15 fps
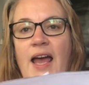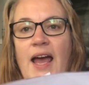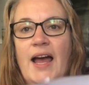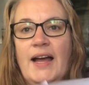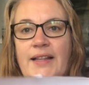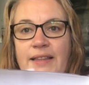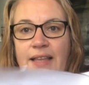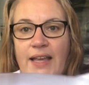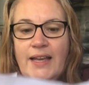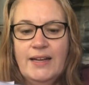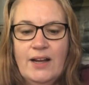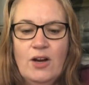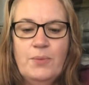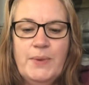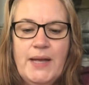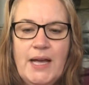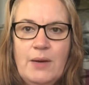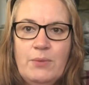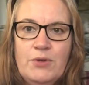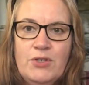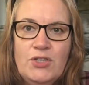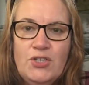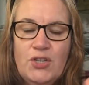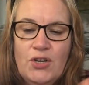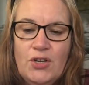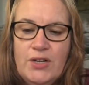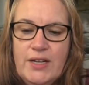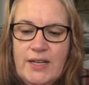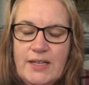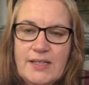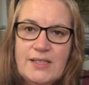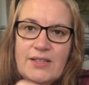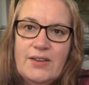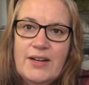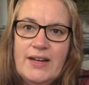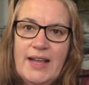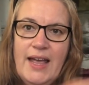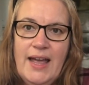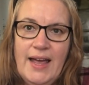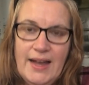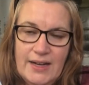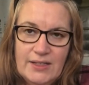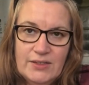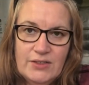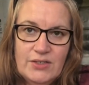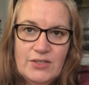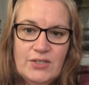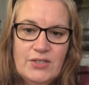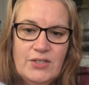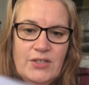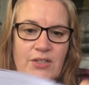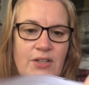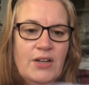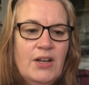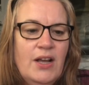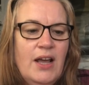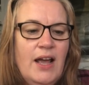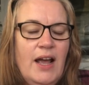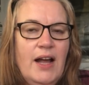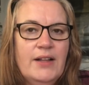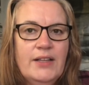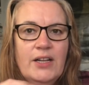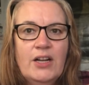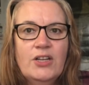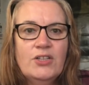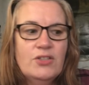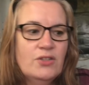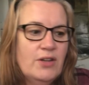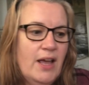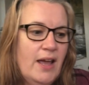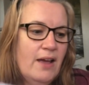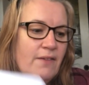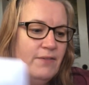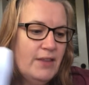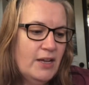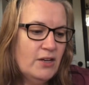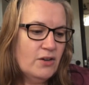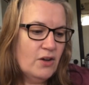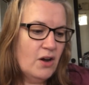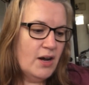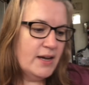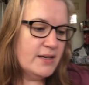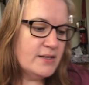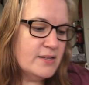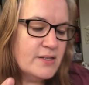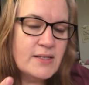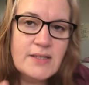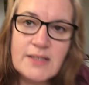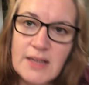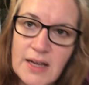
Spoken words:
And then I'll be able to turn it inside out, and then I should have that nice